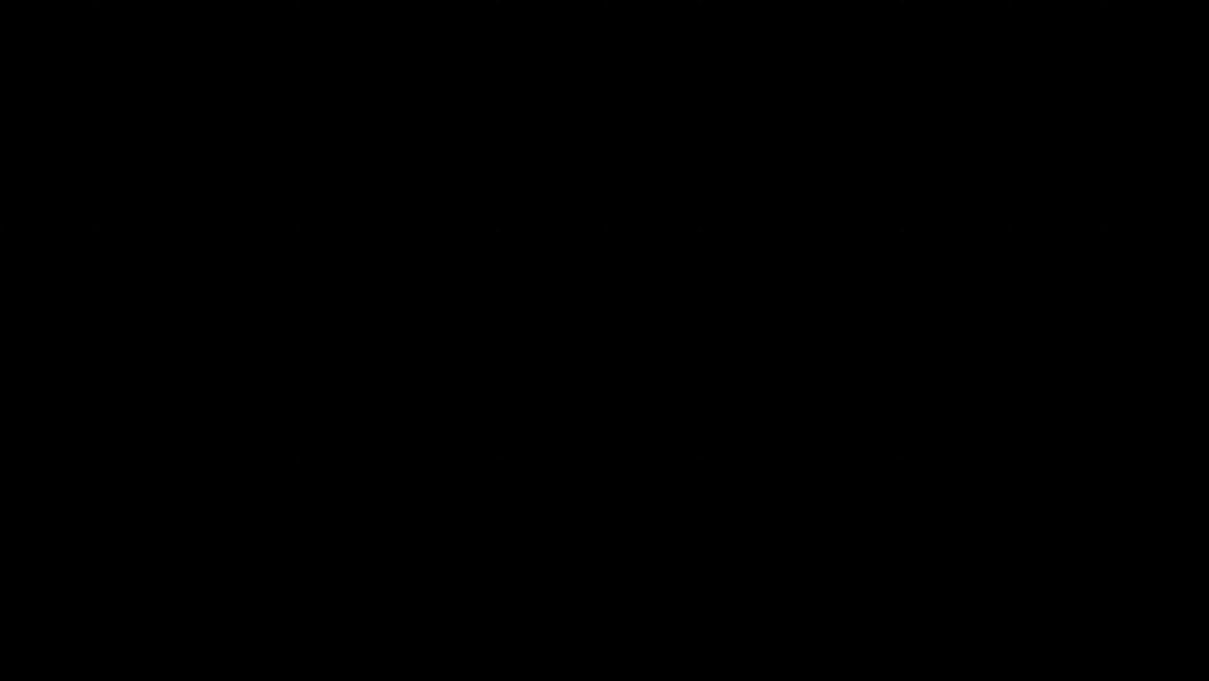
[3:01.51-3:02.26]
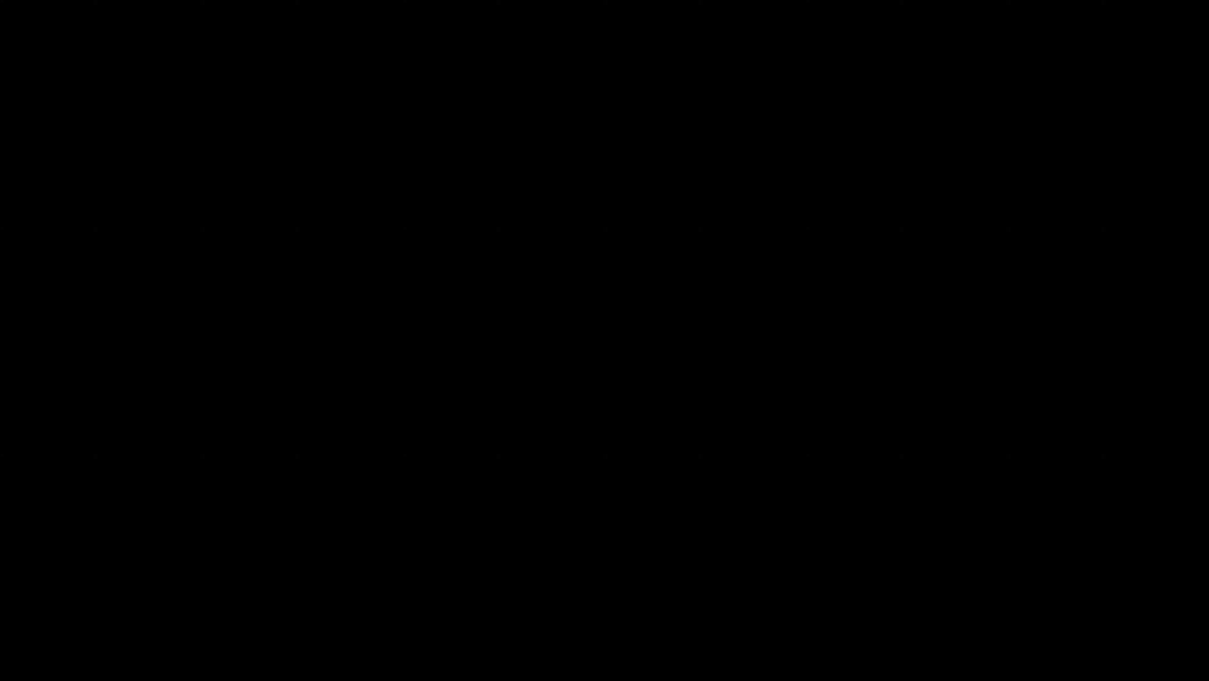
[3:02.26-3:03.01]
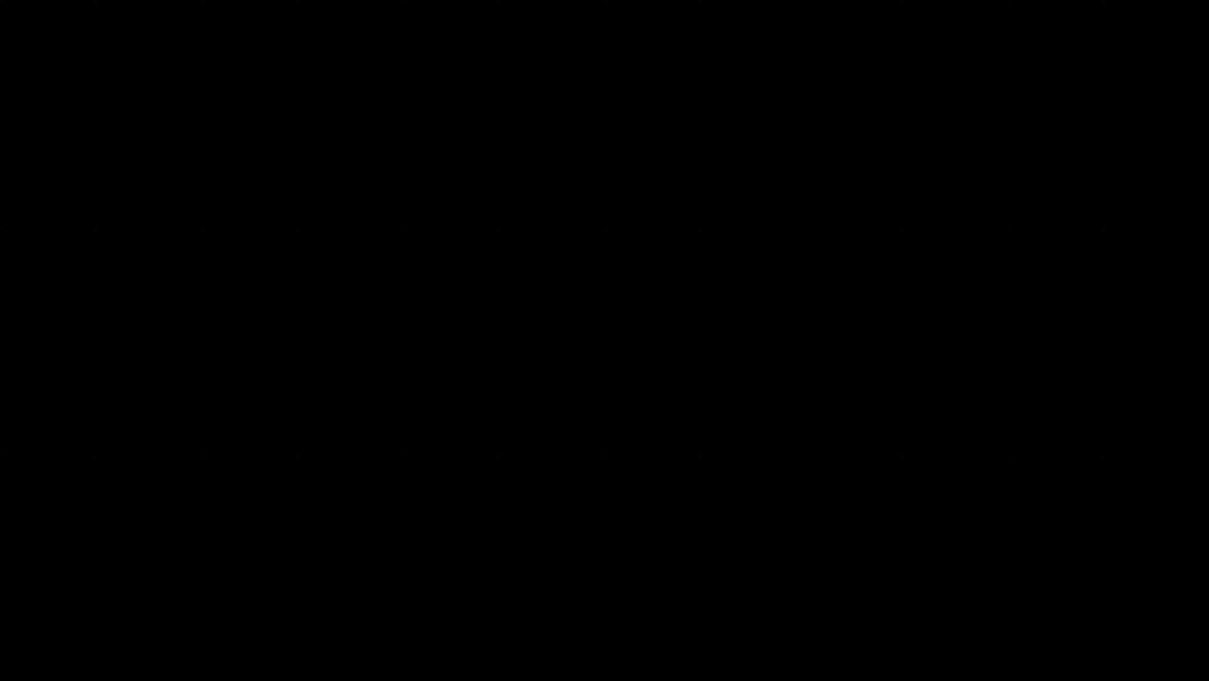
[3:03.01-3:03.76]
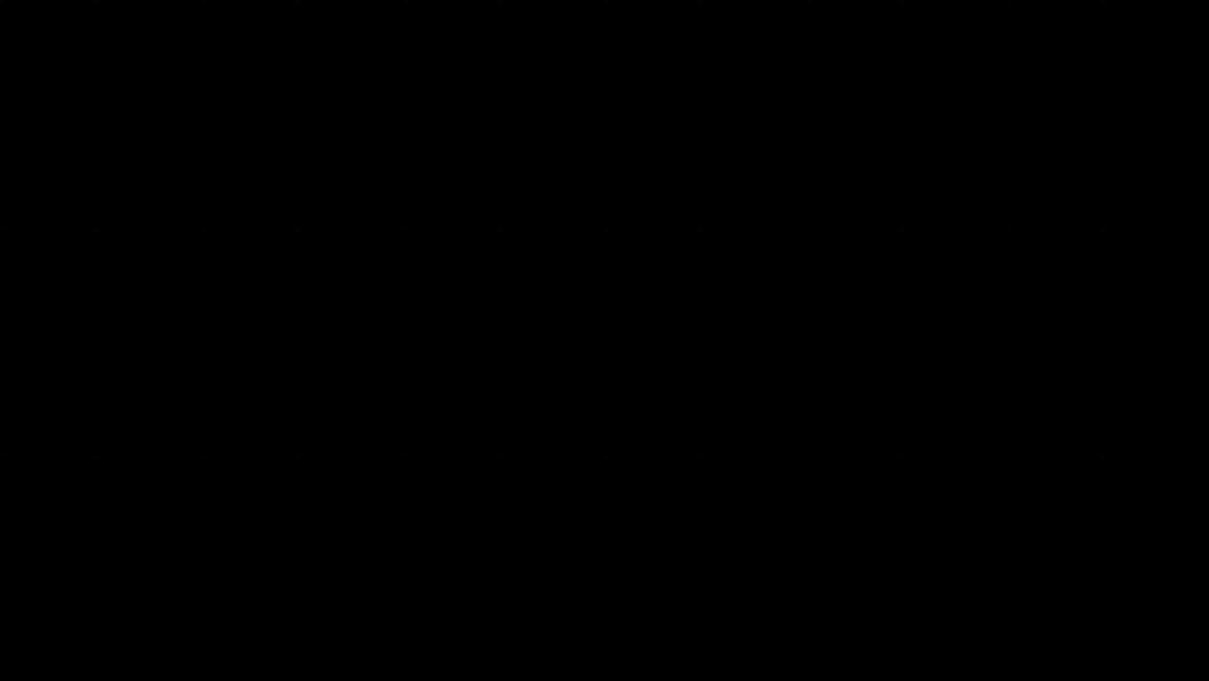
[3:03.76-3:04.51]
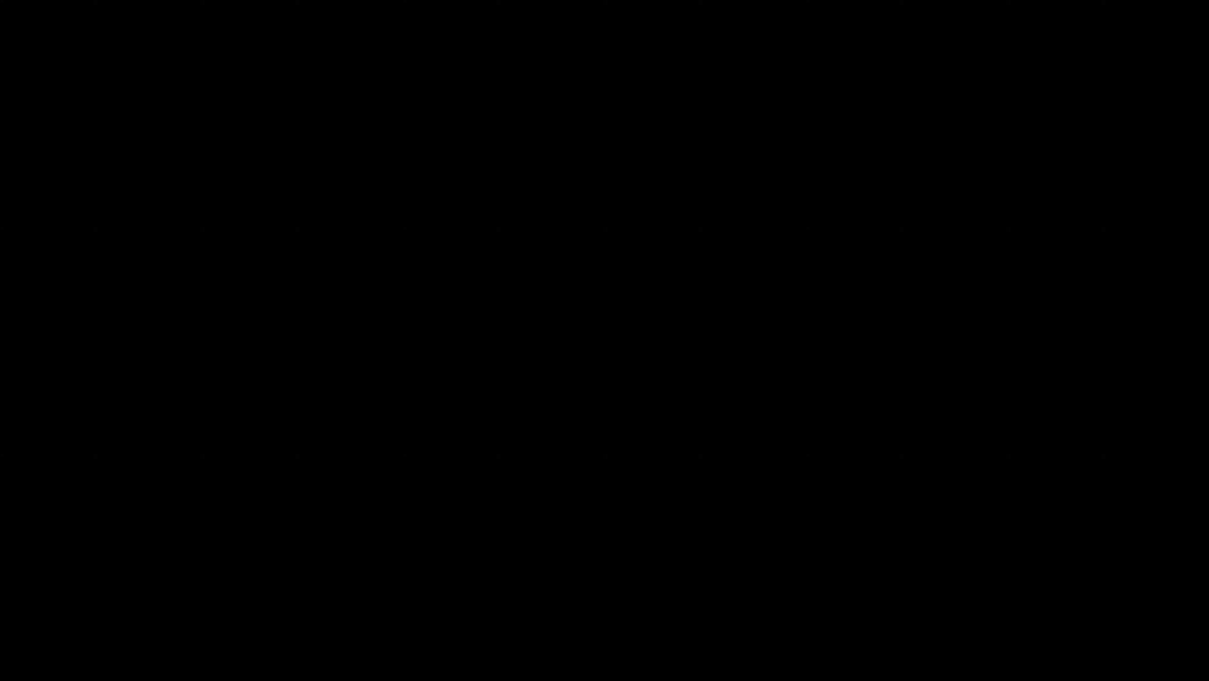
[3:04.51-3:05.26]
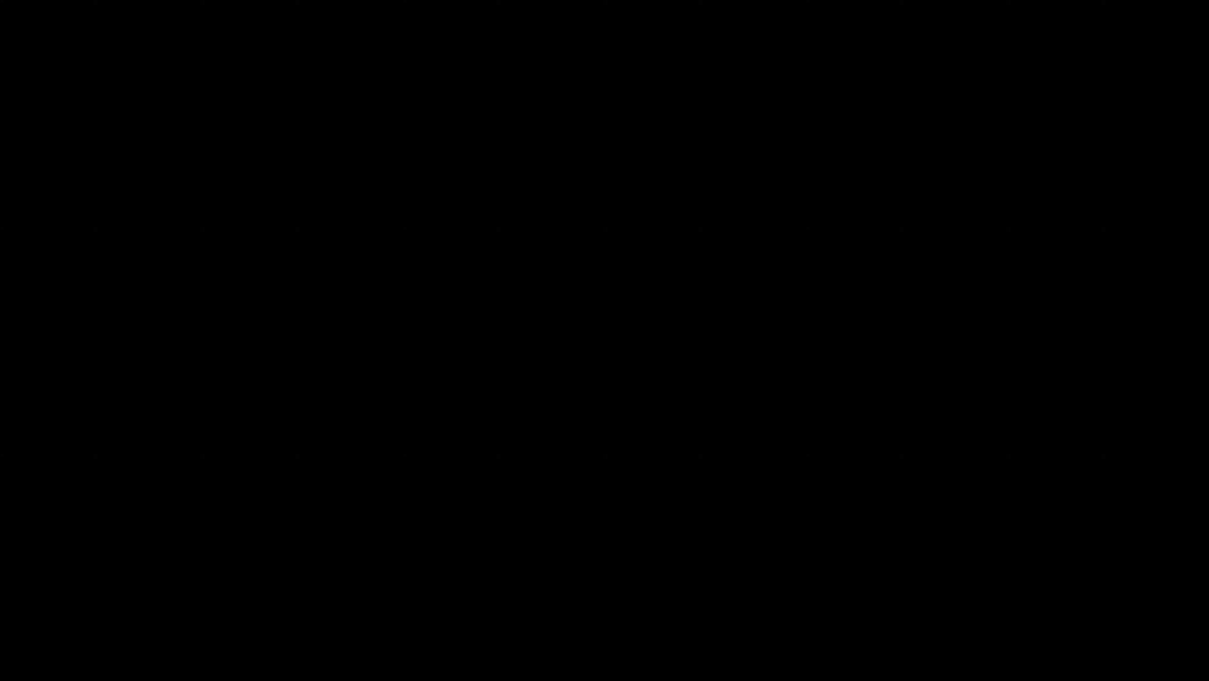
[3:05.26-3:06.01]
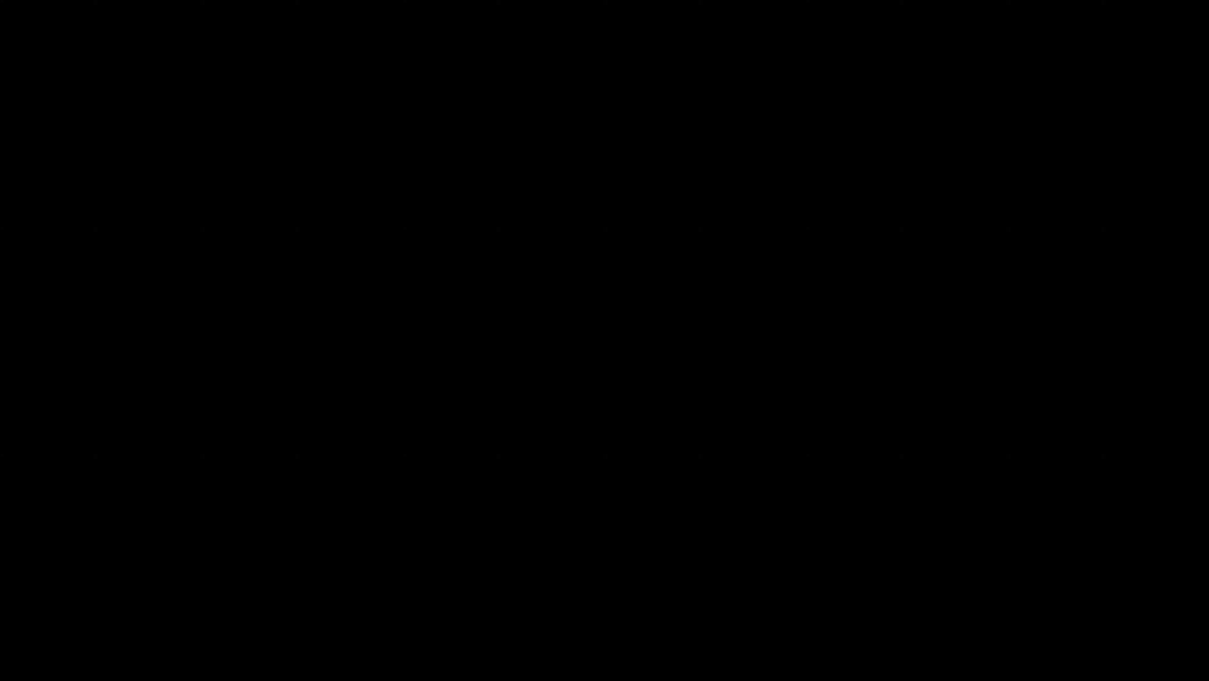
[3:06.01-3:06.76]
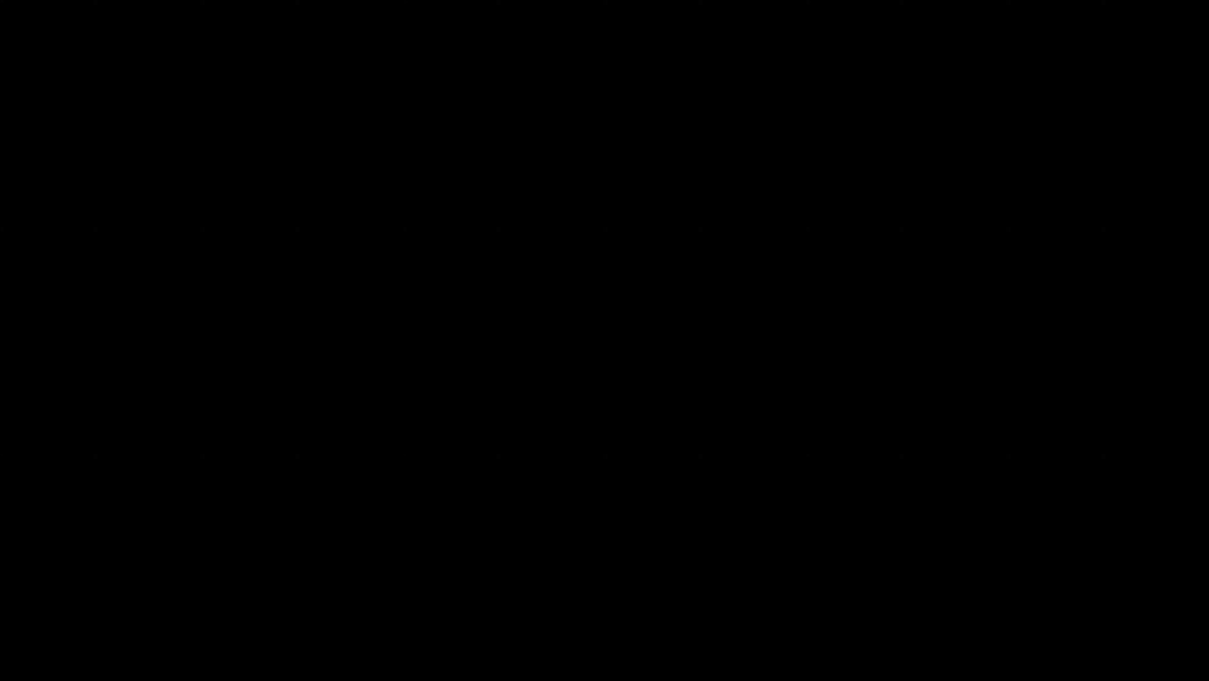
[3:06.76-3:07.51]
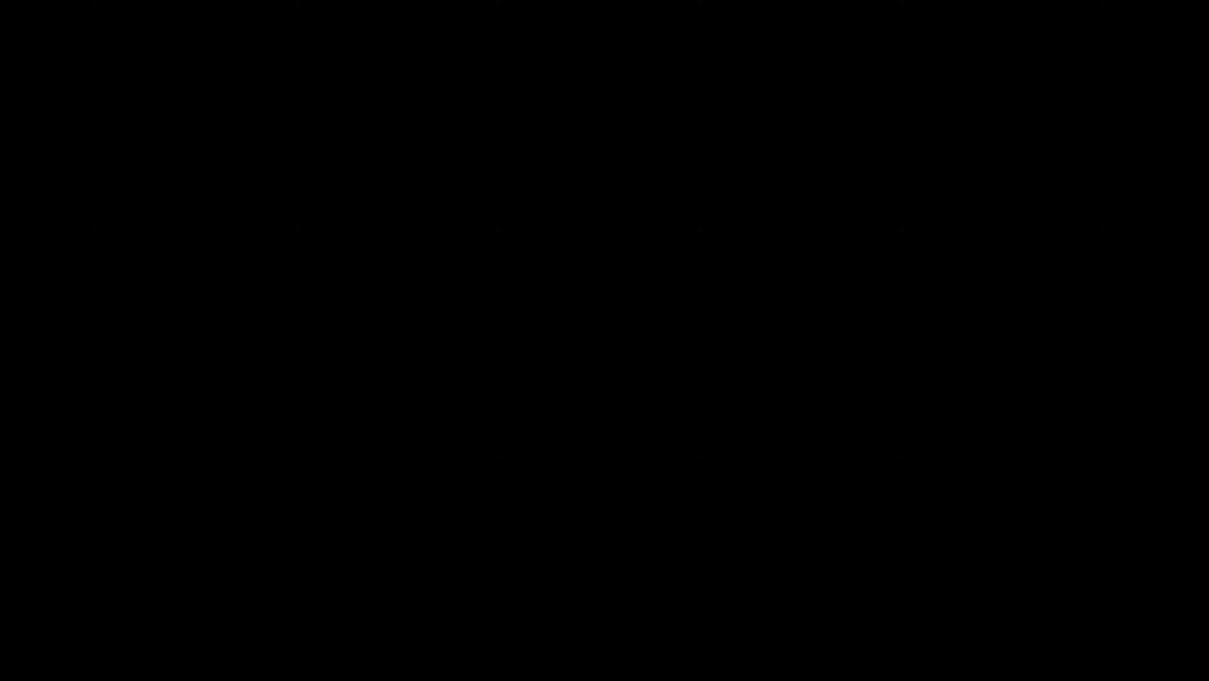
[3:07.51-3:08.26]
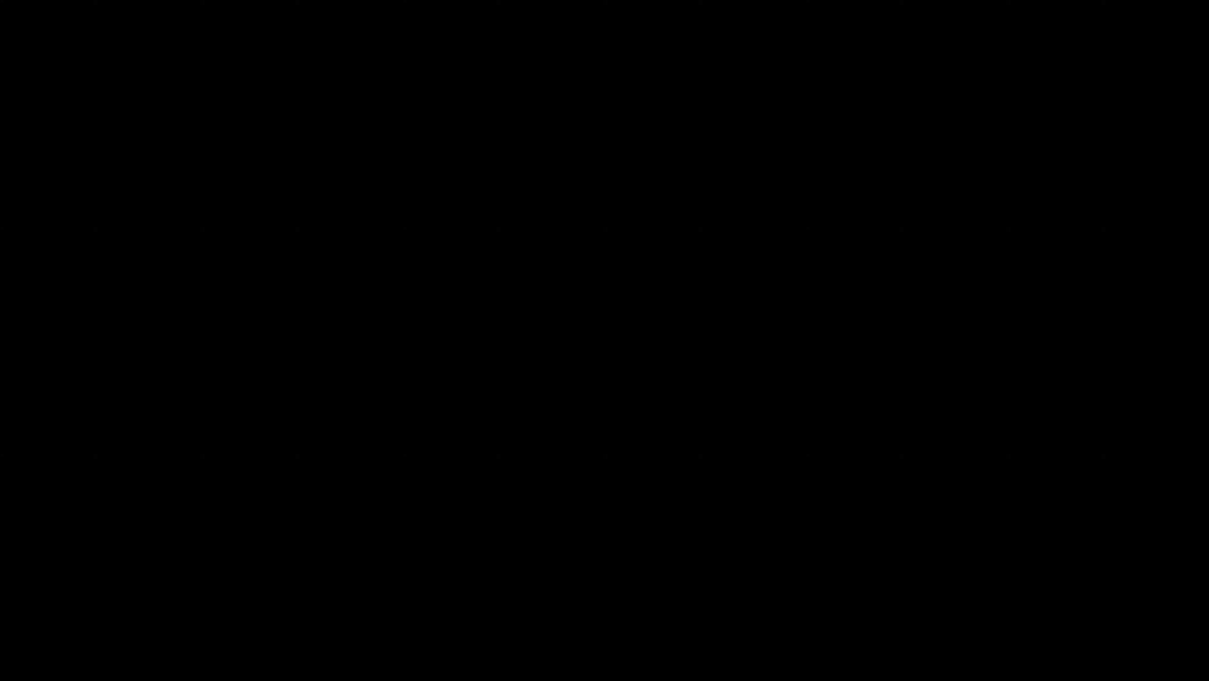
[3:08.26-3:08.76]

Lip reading: (no speaker visible)